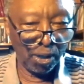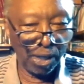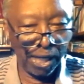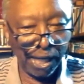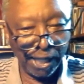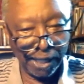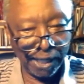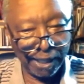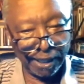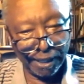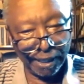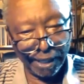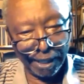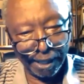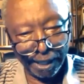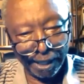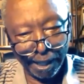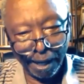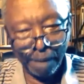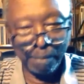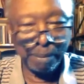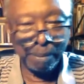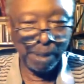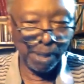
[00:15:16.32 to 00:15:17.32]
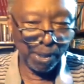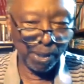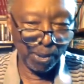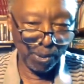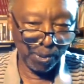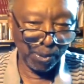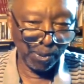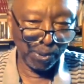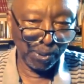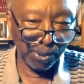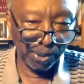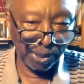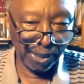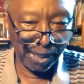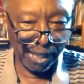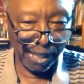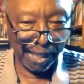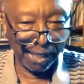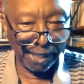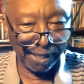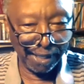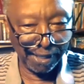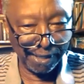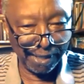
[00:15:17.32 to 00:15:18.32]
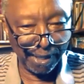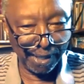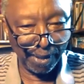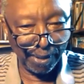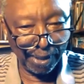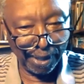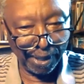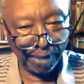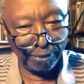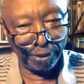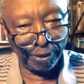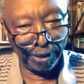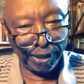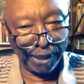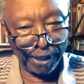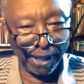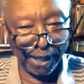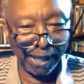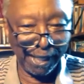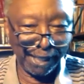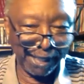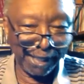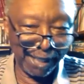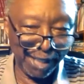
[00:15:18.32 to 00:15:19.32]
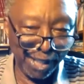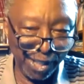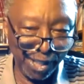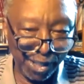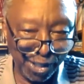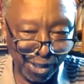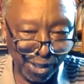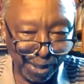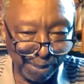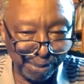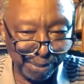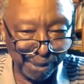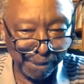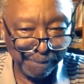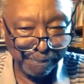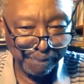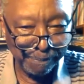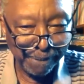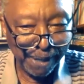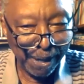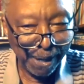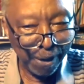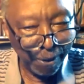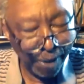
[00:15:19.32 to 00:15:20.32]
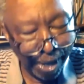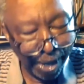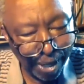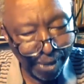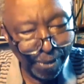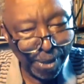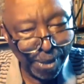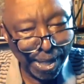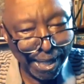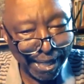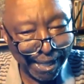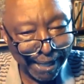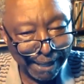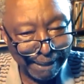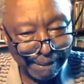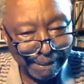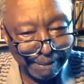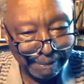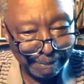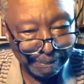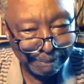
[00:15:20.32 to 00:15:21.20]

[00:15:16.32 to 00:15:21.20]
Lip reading: like Cameroon, like South Africa, like Egypt? Why Rwanda?